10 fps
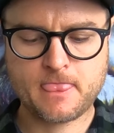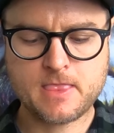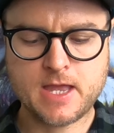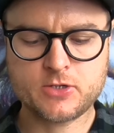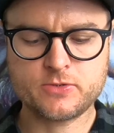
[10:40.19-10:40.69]

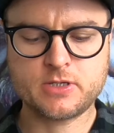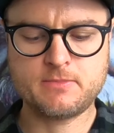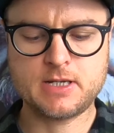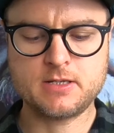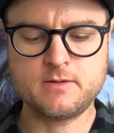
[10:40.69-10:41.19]
naturals
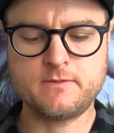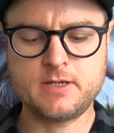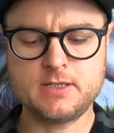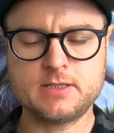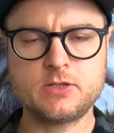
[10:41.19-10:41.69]
come out
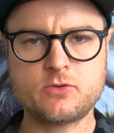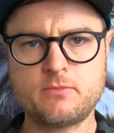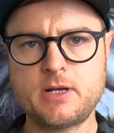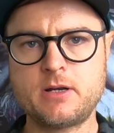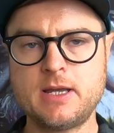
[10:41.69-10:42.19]
of Central
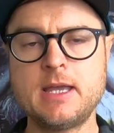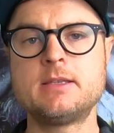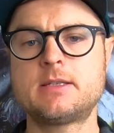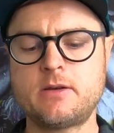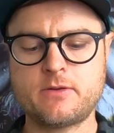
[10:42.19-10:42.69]
America
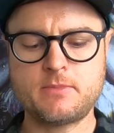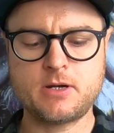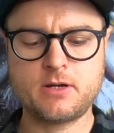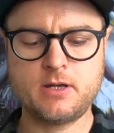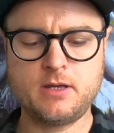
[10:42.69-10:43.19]
and South
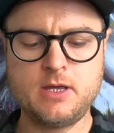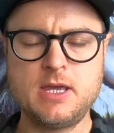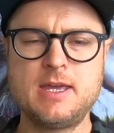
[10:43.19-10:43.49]
America.